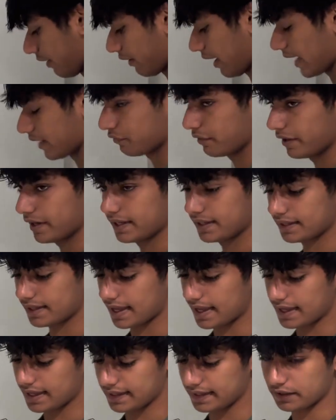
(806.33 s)
kind of create
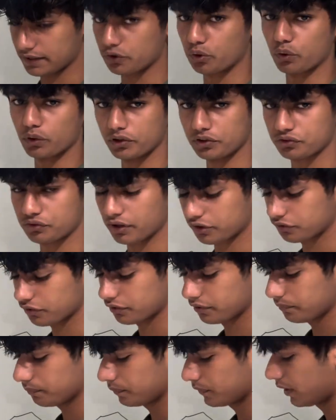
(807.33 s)
a coiled
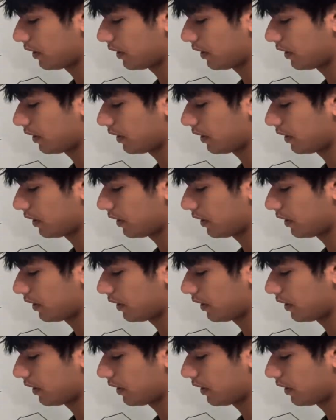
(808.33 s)
structure.